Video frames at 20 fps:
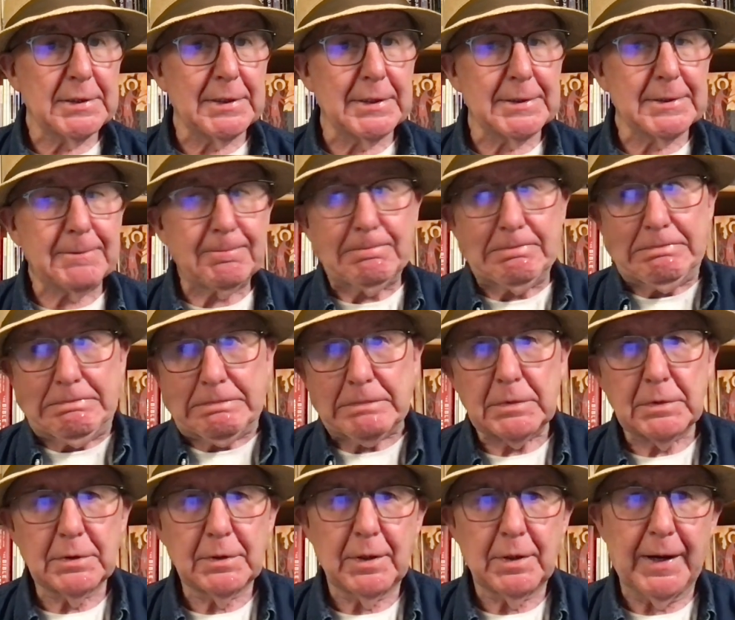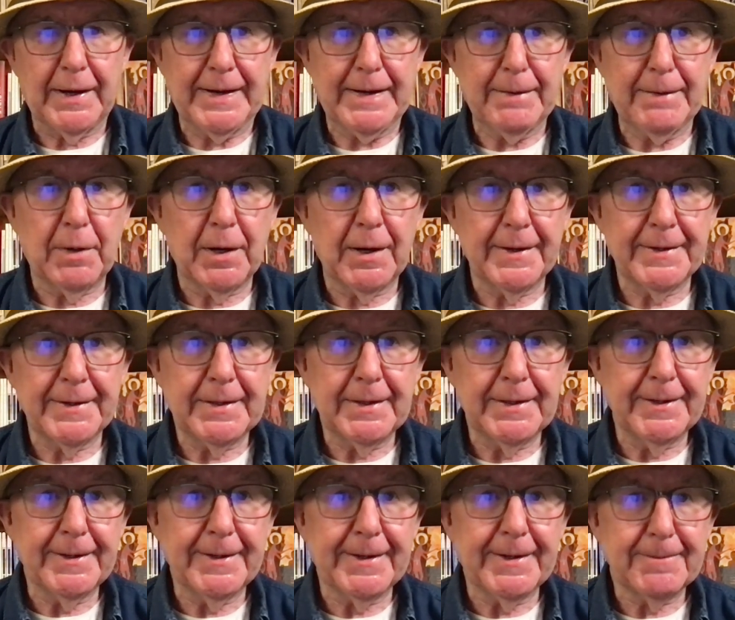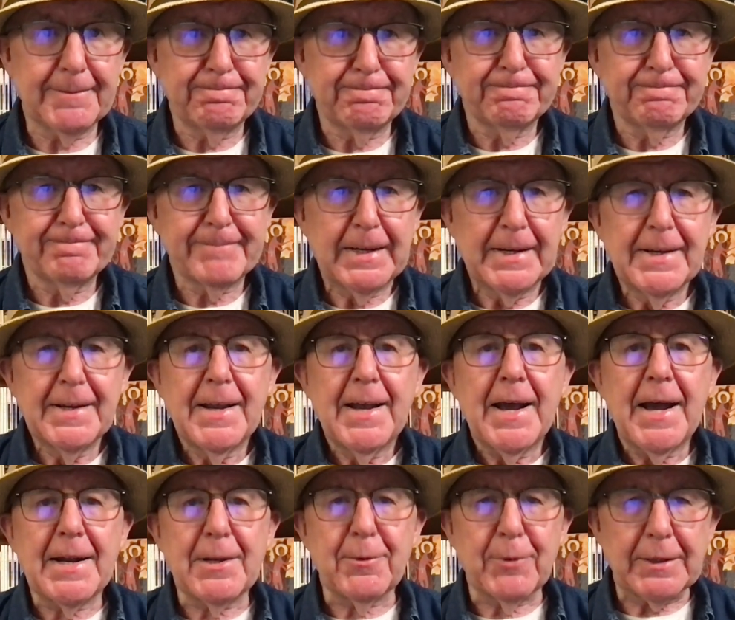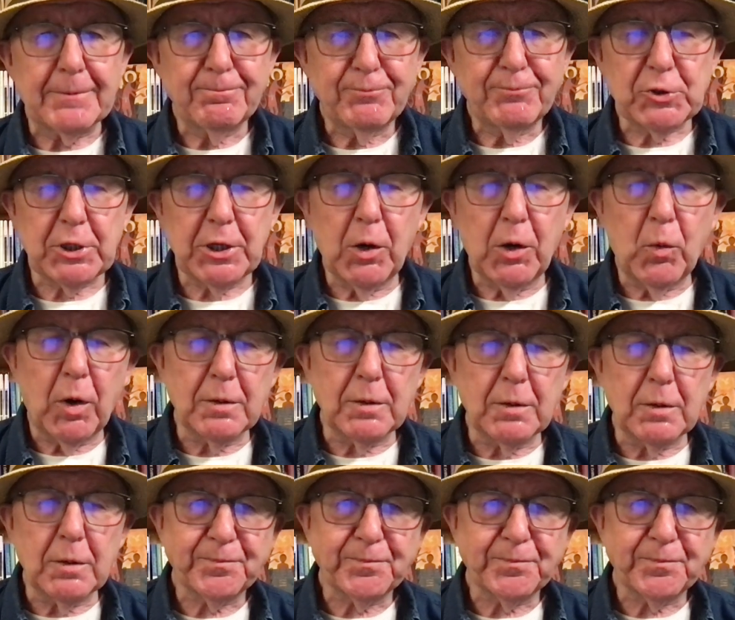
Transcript: Because I ate mine earlier. Anyway, do you know what?